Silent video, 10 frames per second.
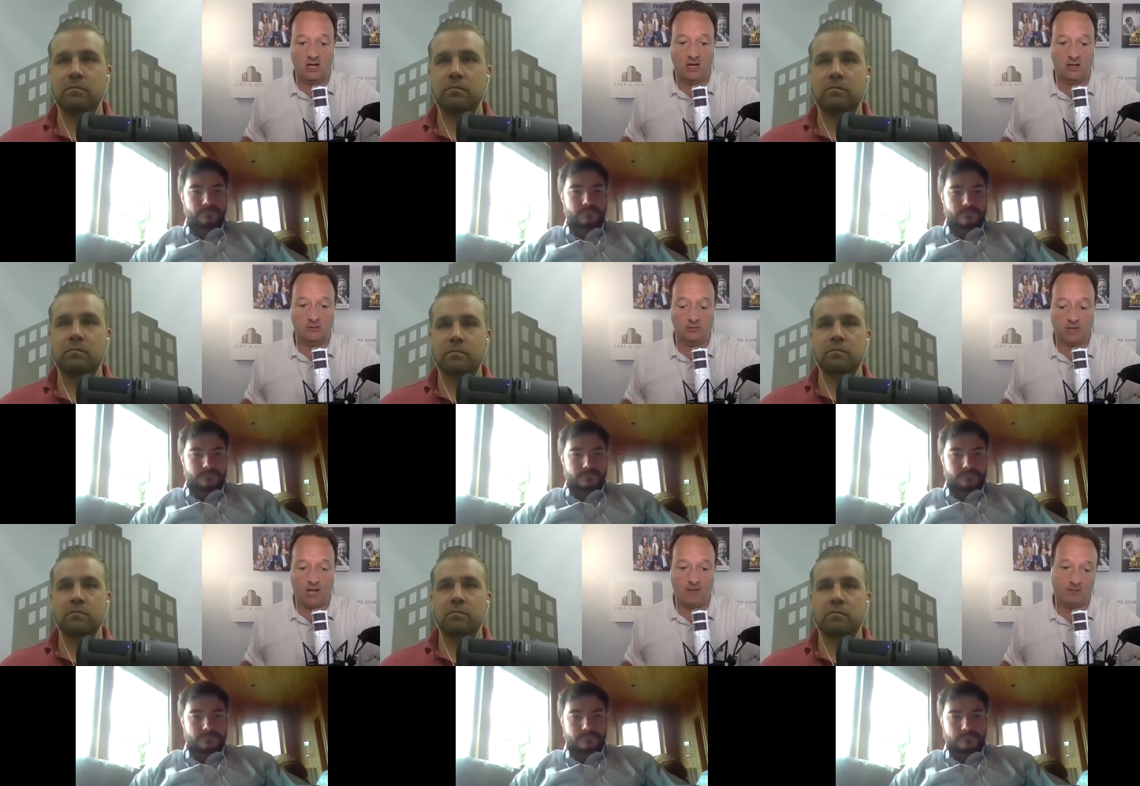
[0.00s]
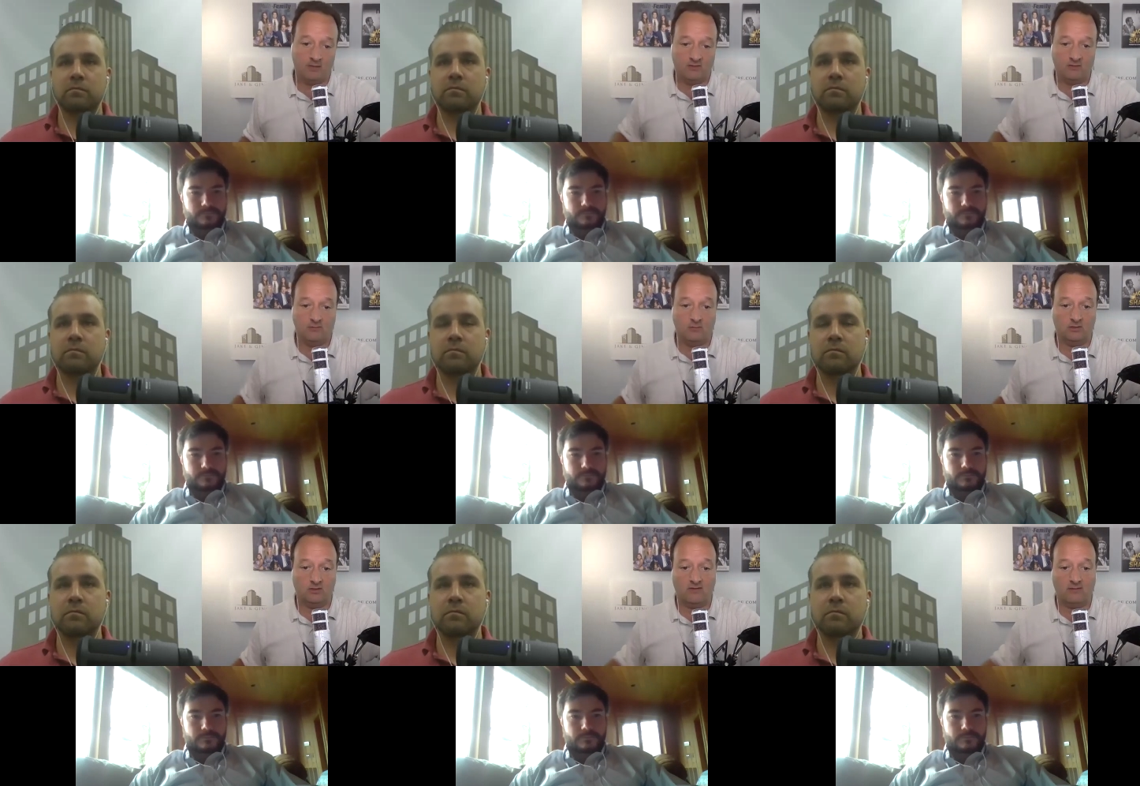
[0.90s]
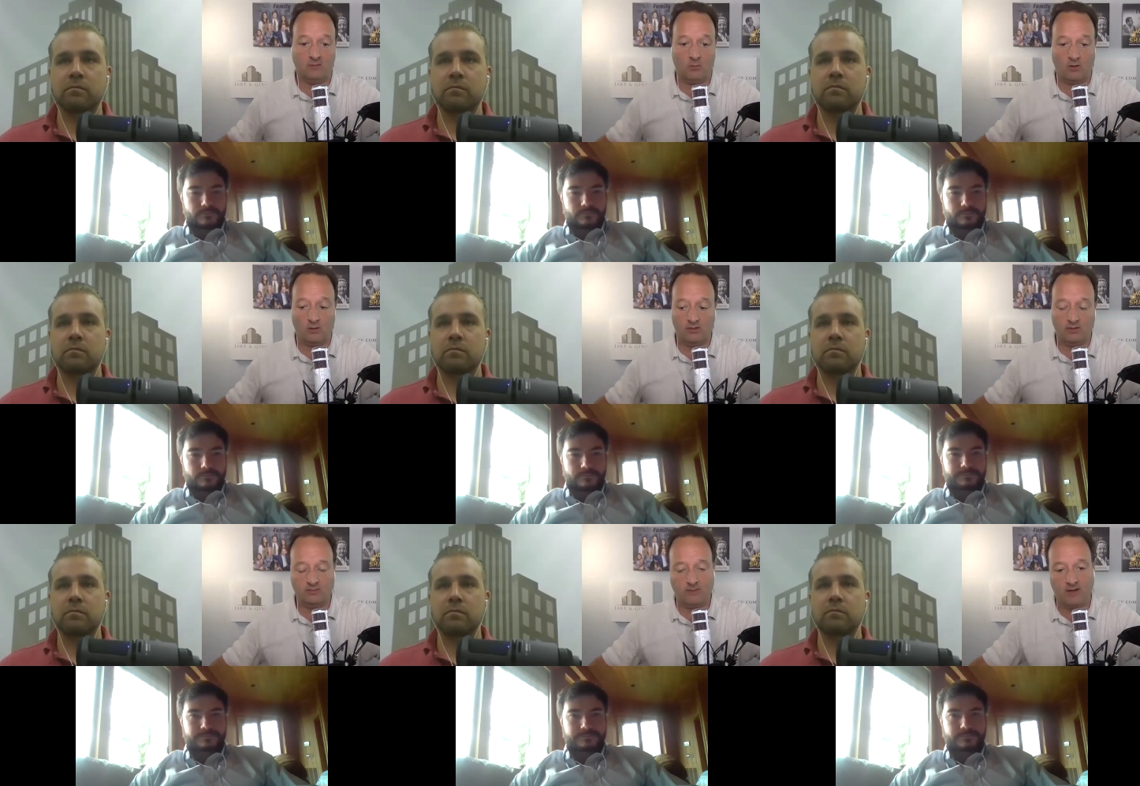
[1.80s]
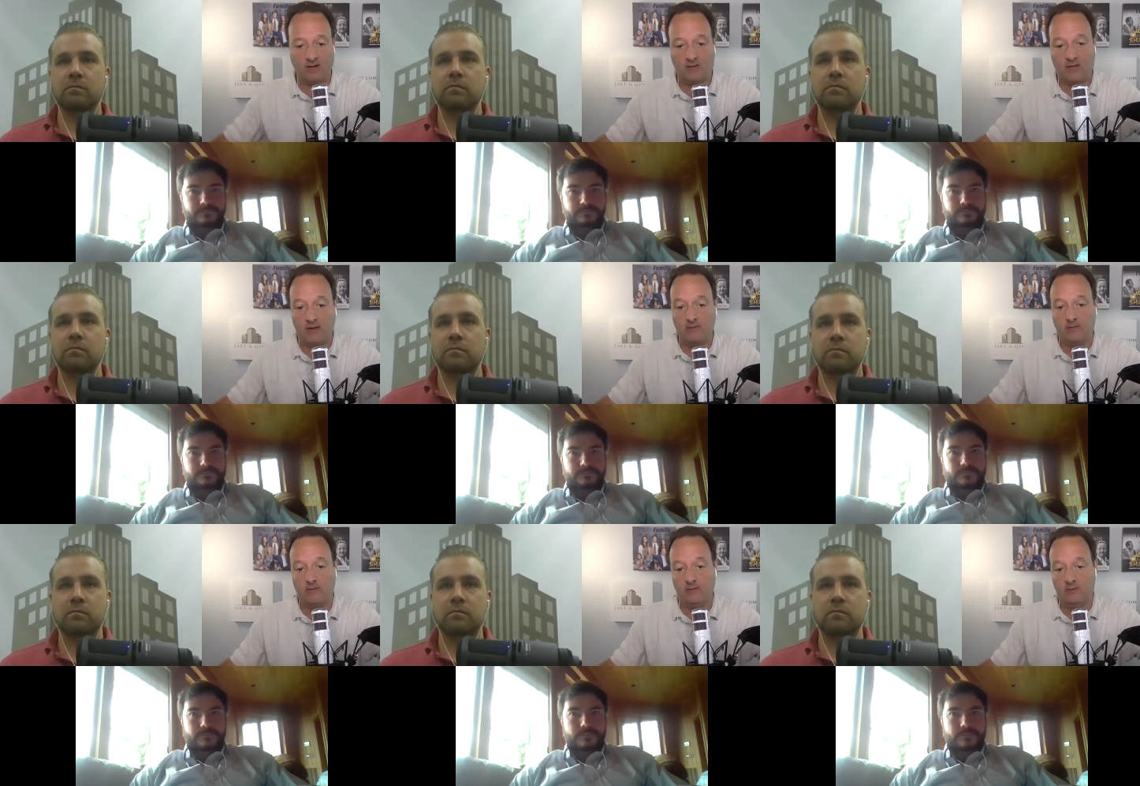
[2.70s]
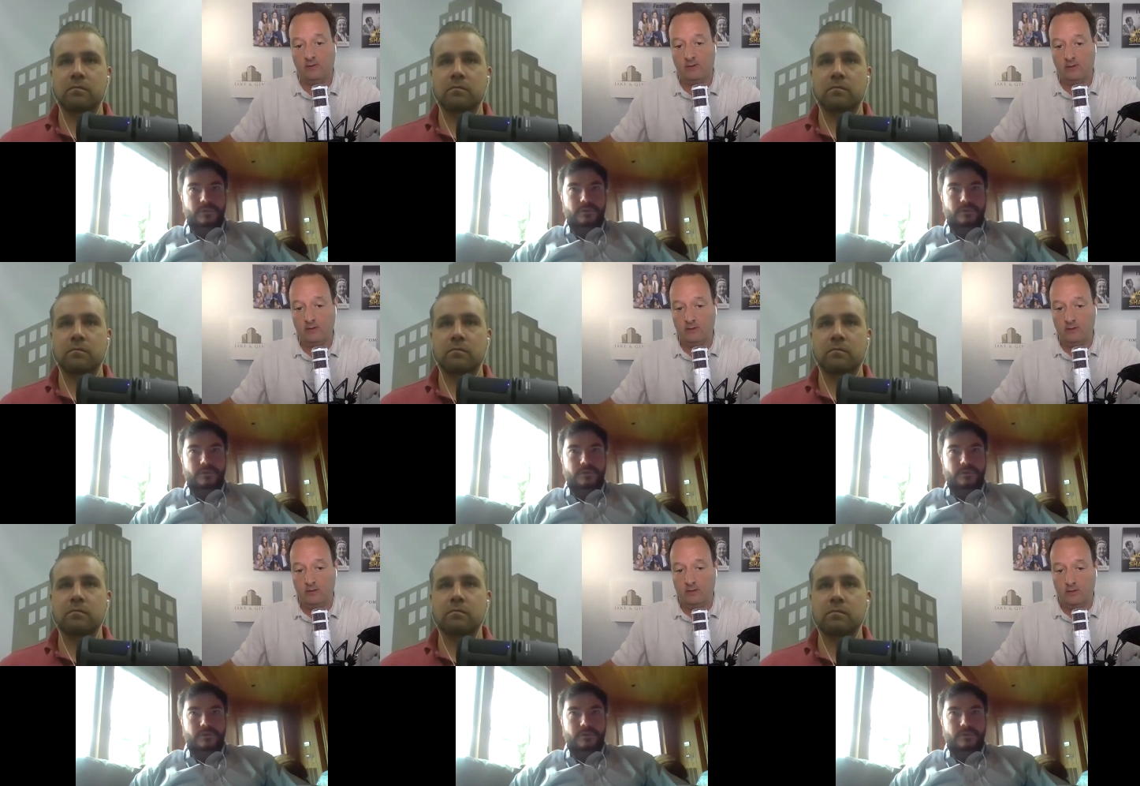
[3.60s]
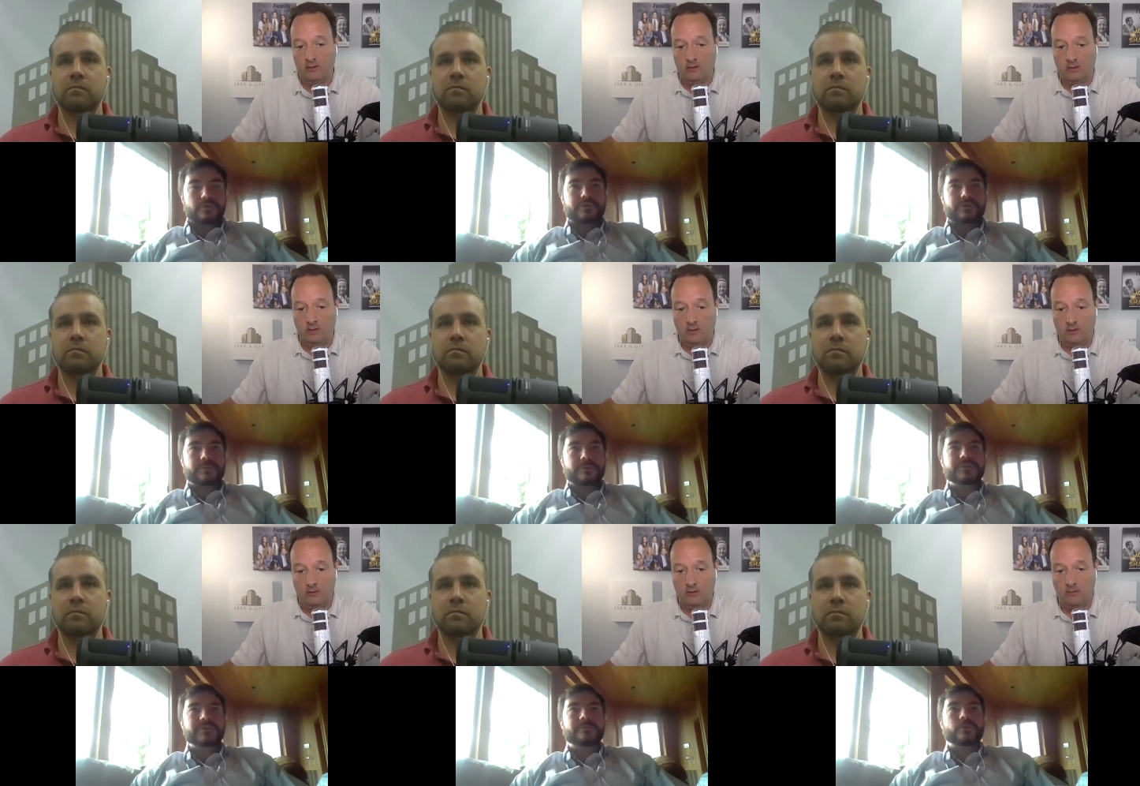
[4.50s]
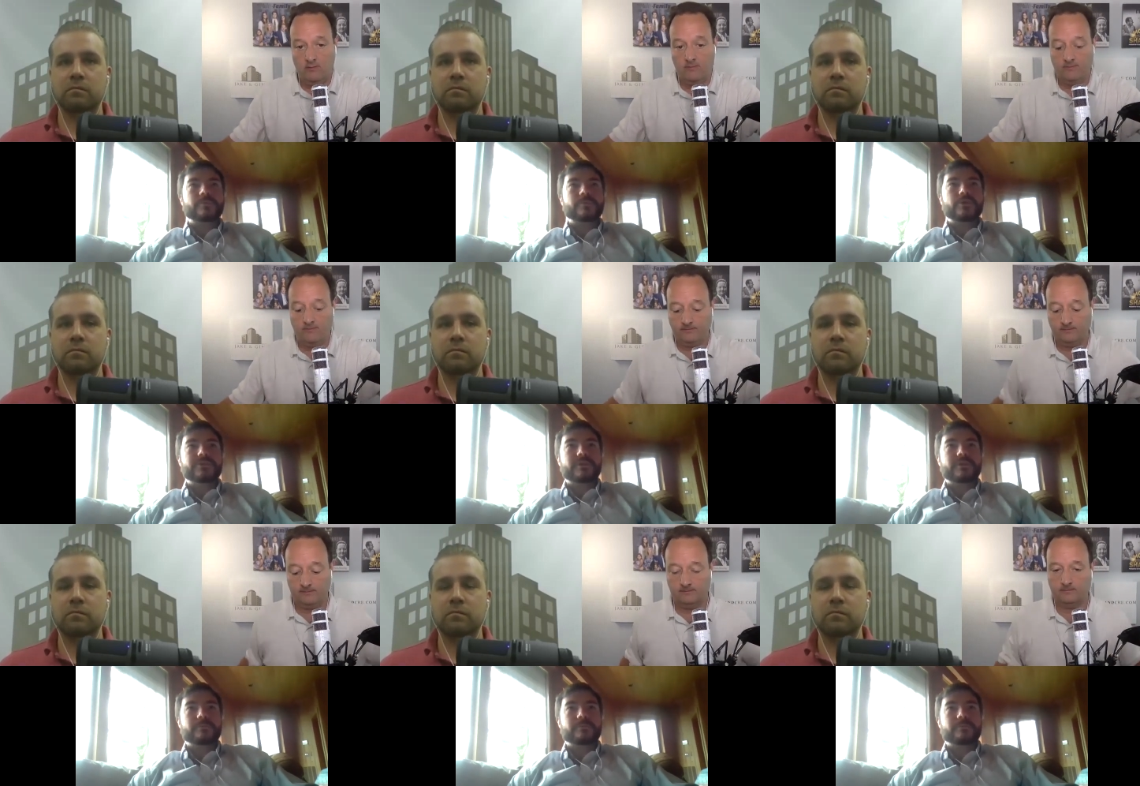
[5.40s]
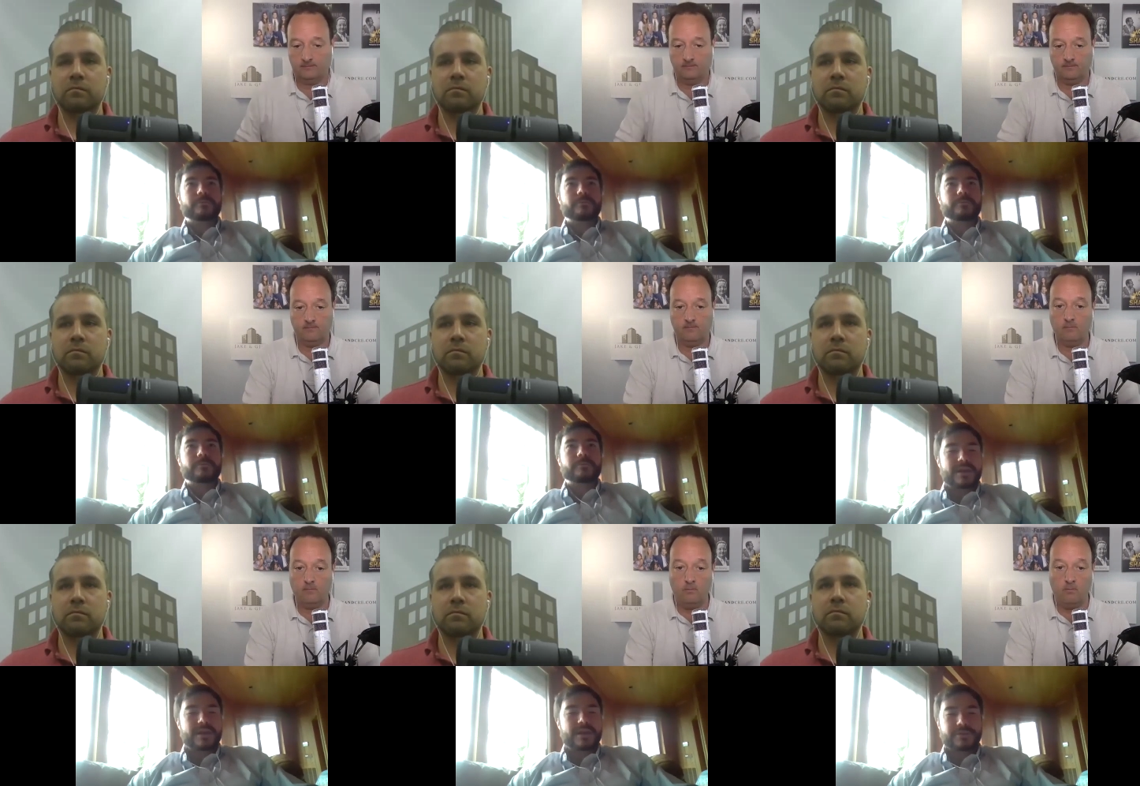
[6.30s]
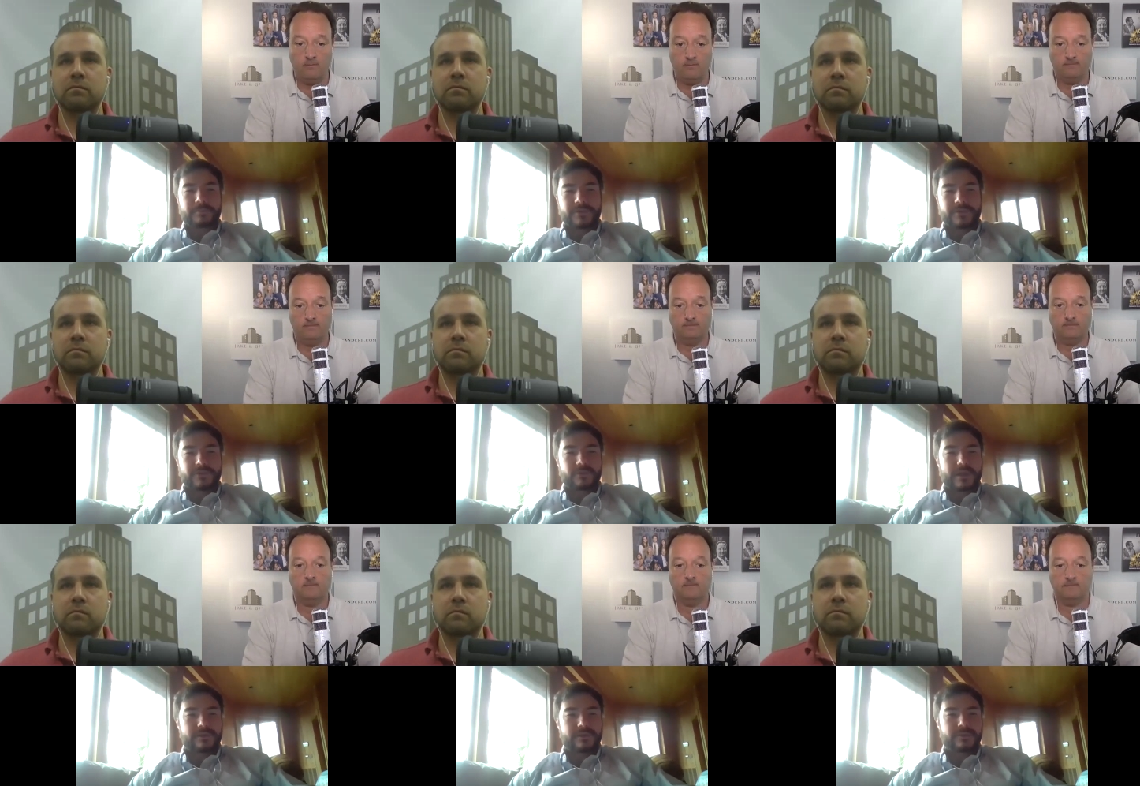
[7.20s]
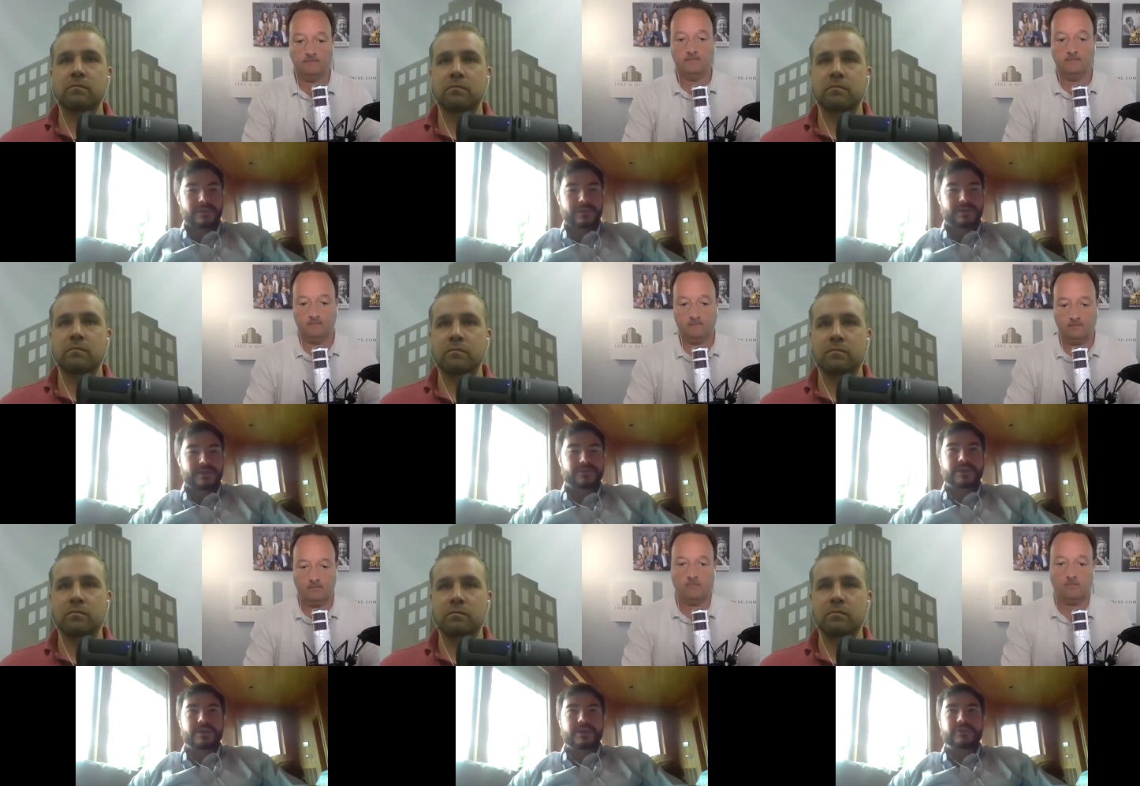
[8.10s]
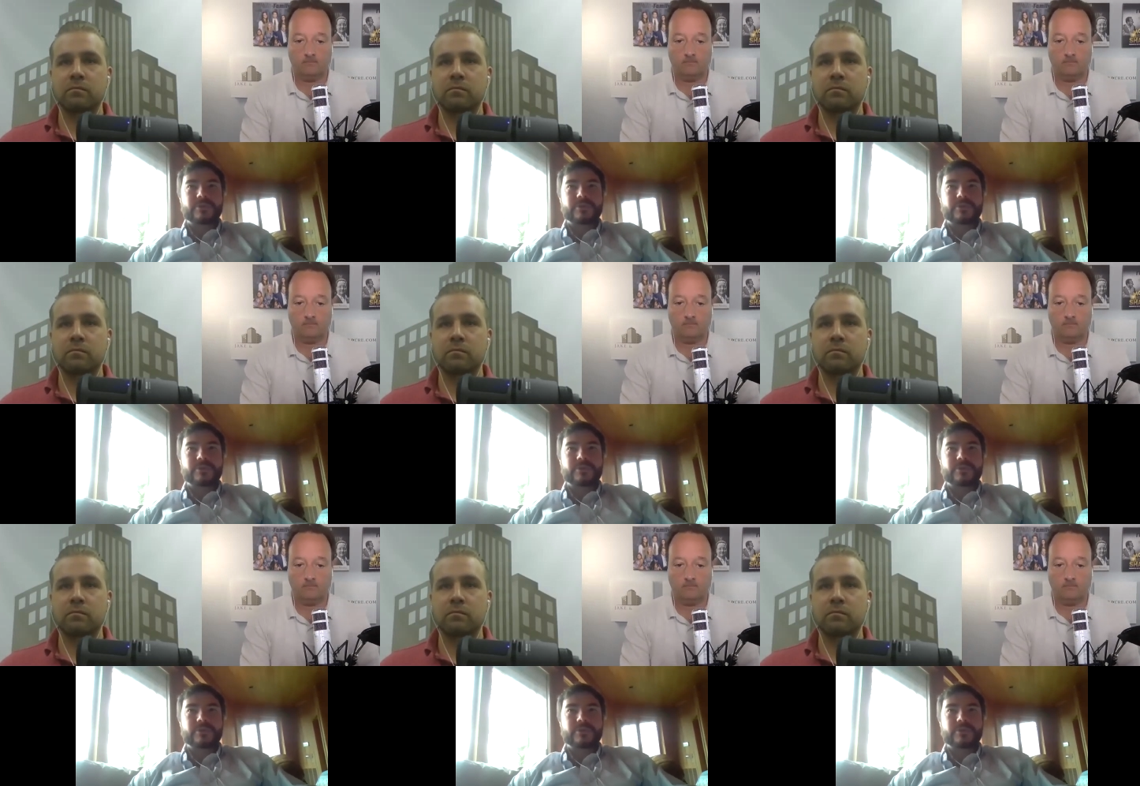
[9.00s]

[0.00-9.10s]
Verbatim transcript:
Speaker 1: uh, job into multifamily? What, and expand on that.
Speaker 2: So, so first and foremost, business, anything business related to me is, is